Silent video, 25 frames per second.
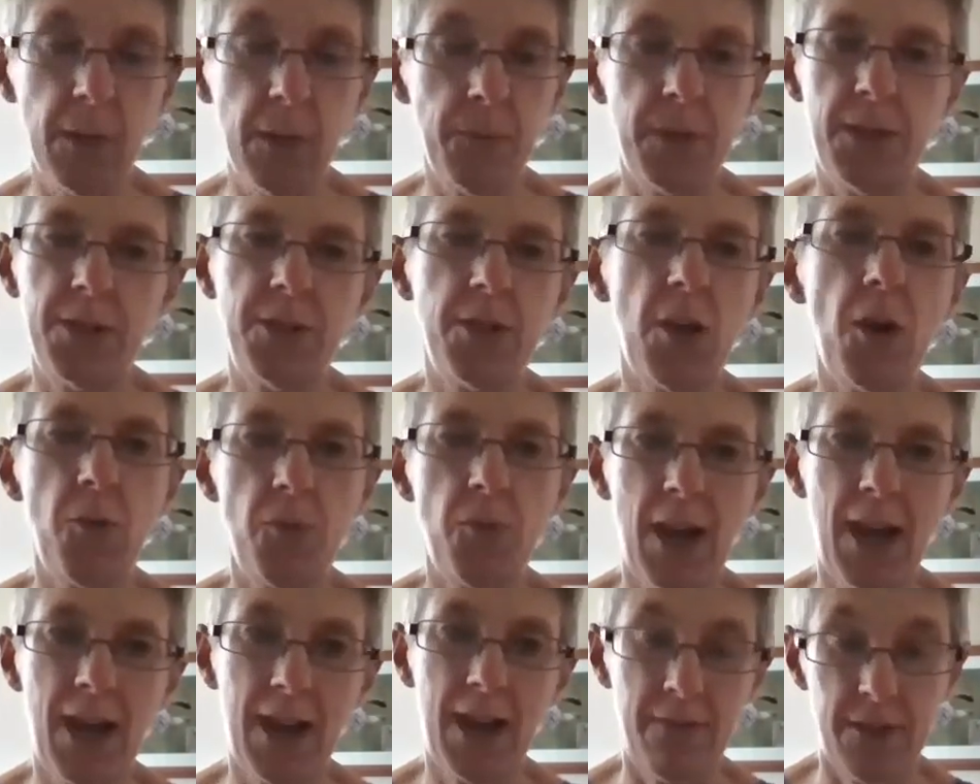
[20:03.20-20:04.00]
but they
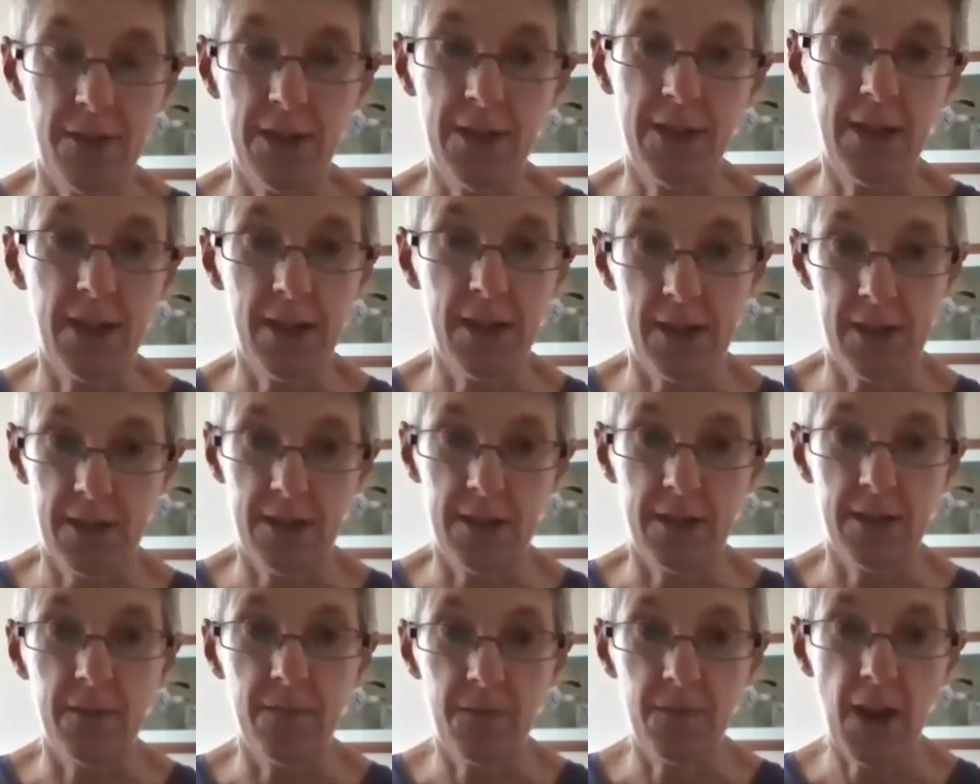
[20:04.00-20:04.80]
don't have any
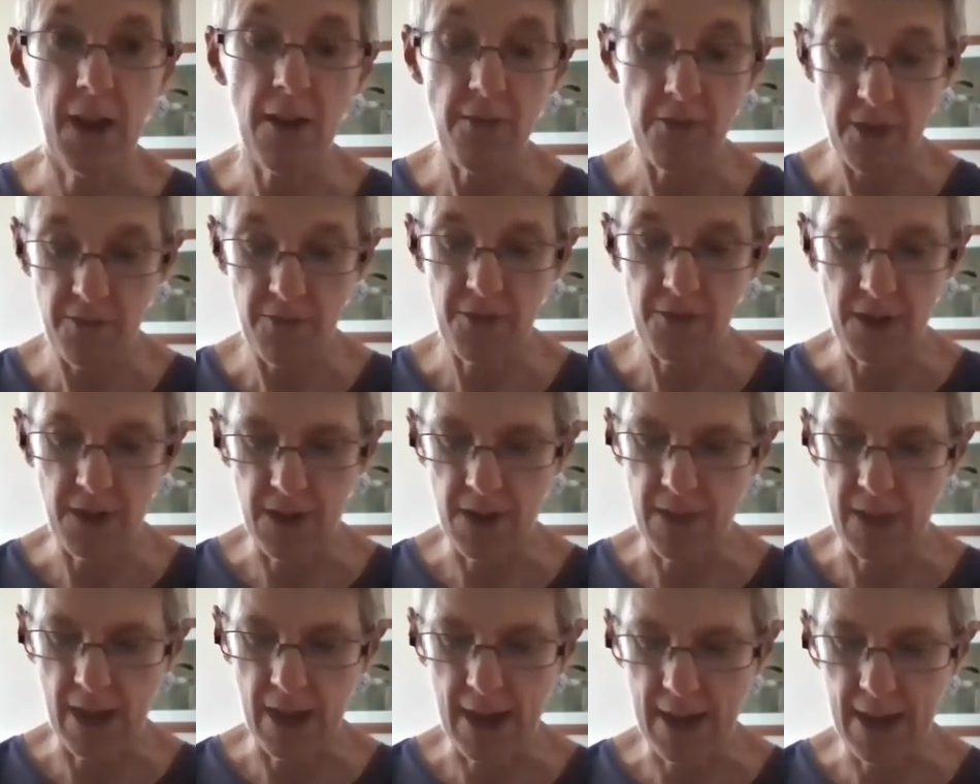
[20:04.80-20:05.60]
data to
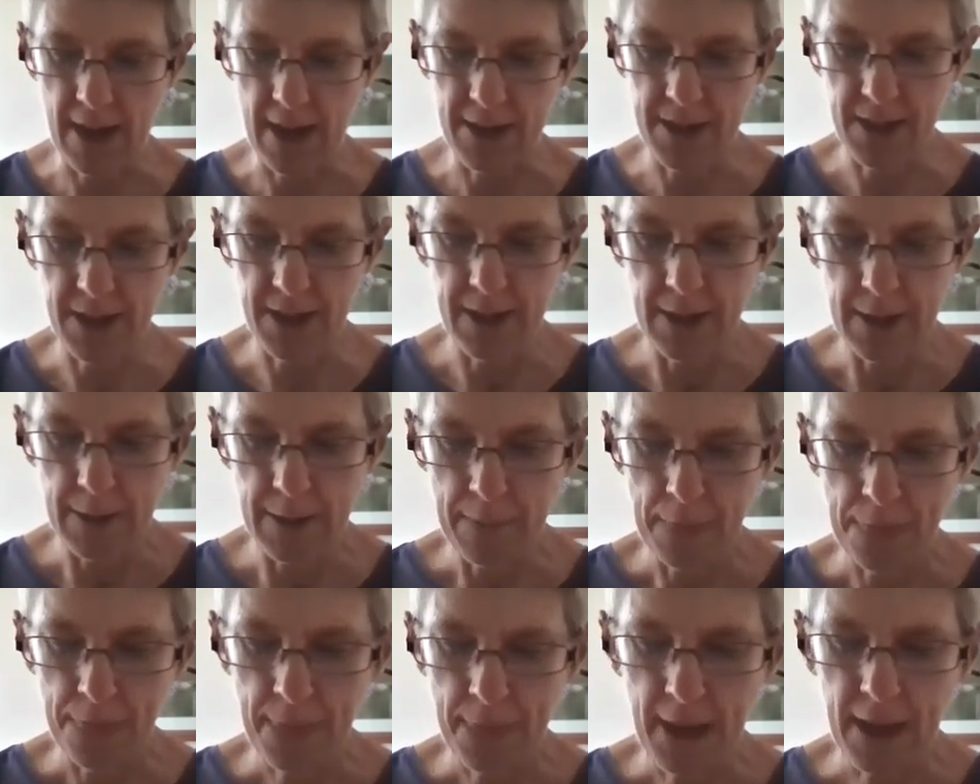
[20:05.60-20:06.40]
verify that.
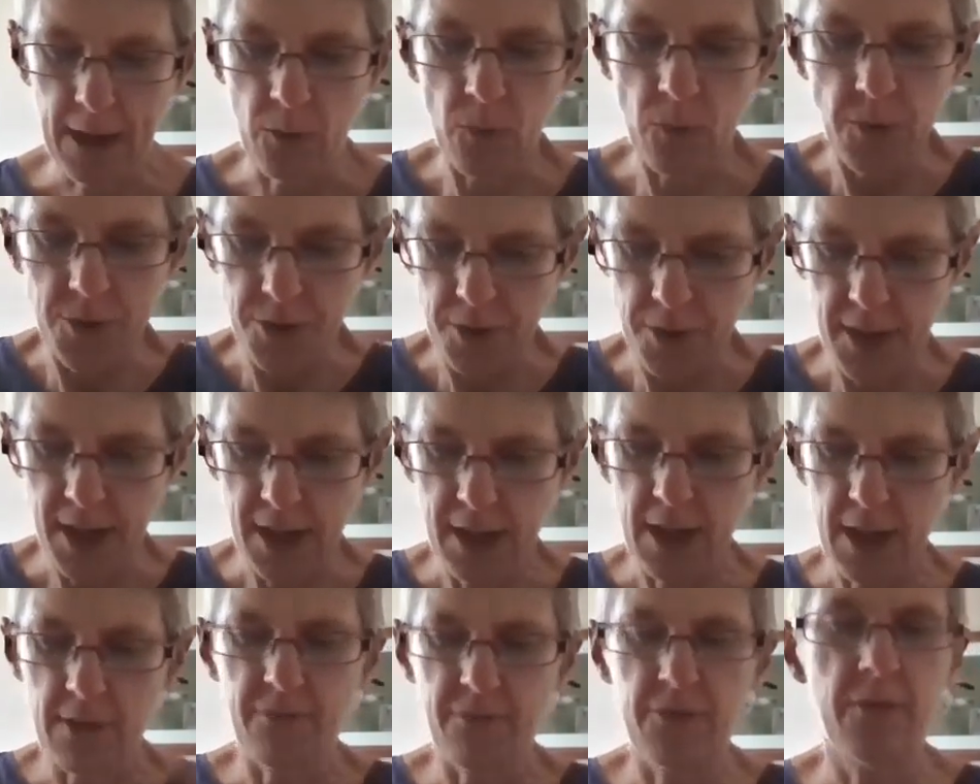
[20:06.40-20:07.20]
And also they
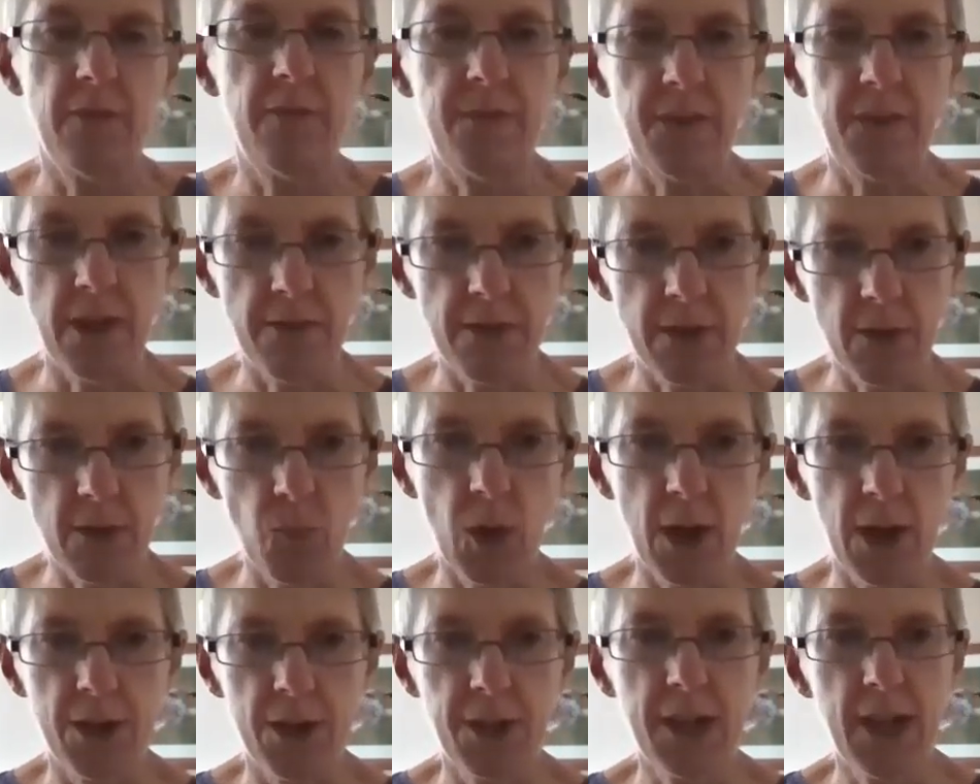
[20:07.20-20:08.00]
cover a very
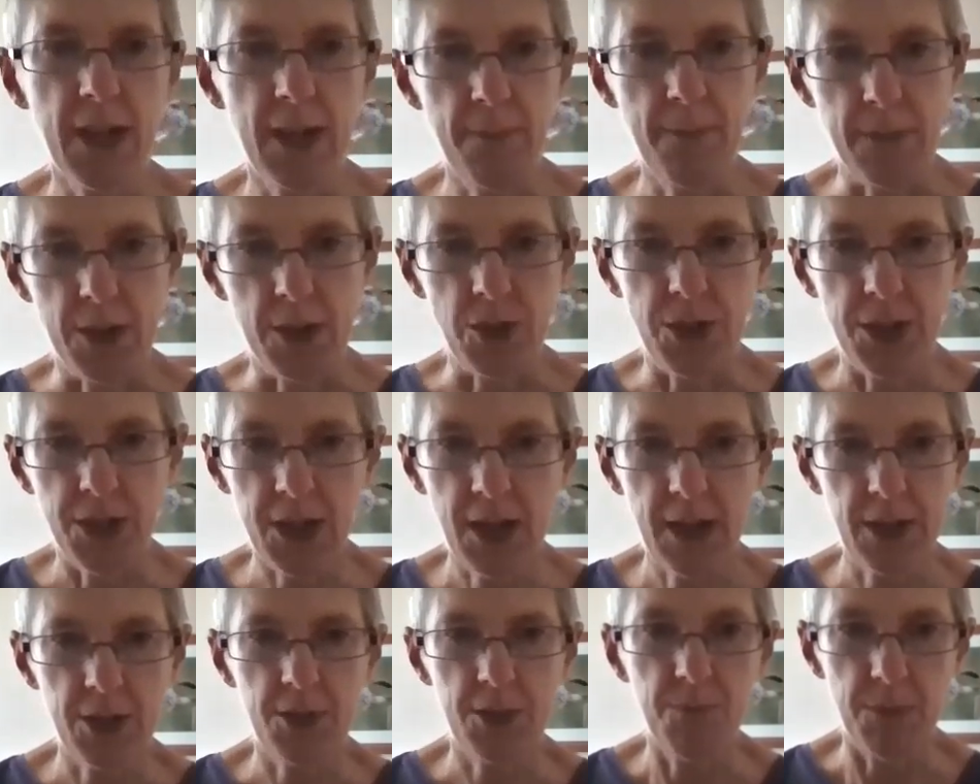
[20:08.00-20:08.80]
wide catchment
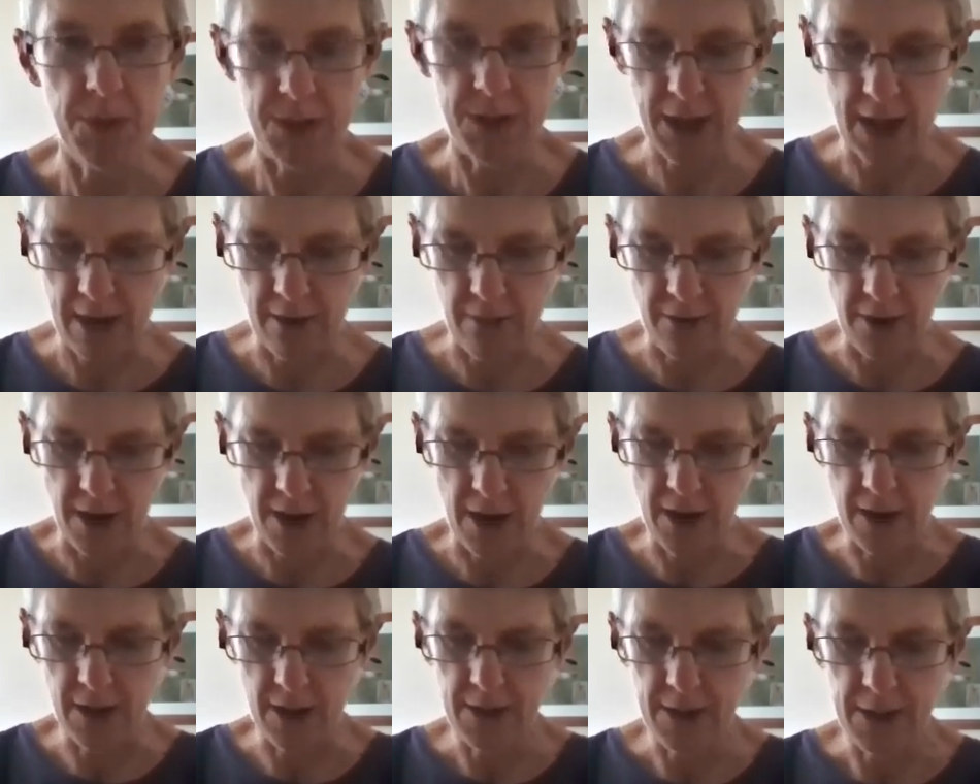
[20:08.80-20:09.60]

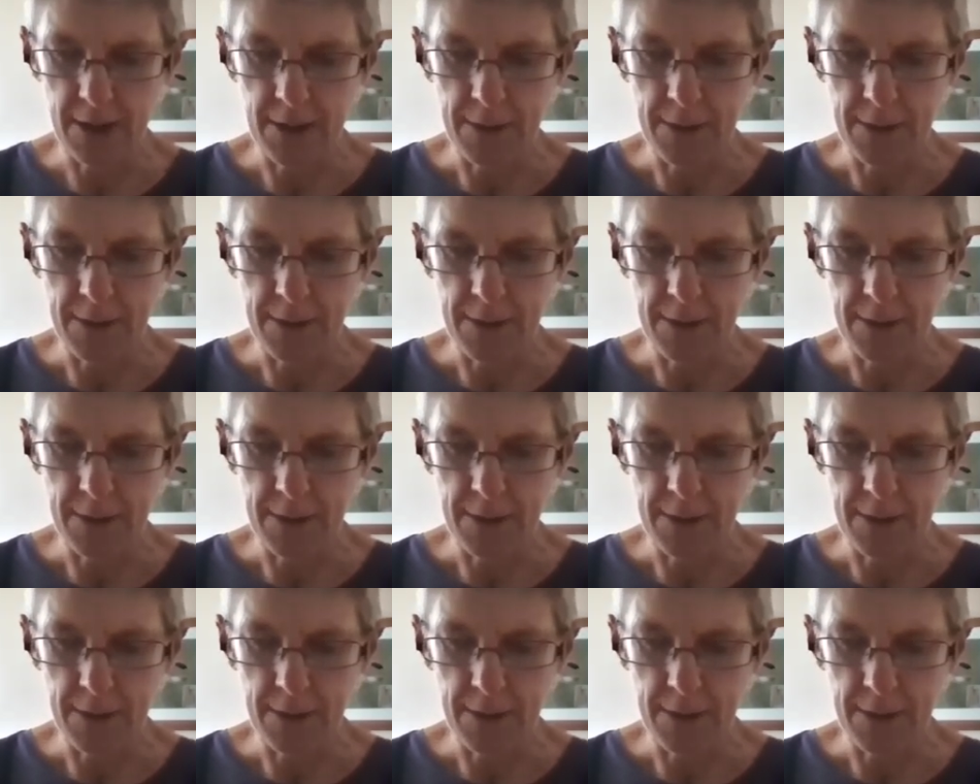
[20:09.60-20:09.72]
area.